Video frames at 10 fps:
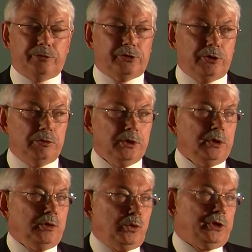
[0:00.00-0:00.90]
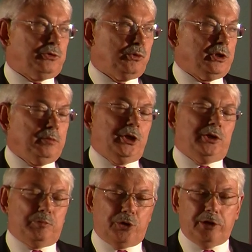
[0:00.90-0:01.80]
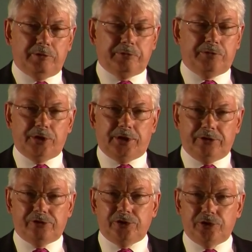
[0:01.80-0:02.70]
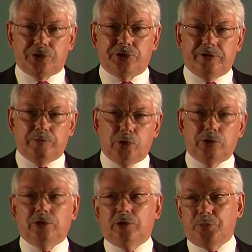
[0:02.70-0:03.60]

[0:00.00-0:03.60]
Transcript: So we're talking about a private finance initiative model,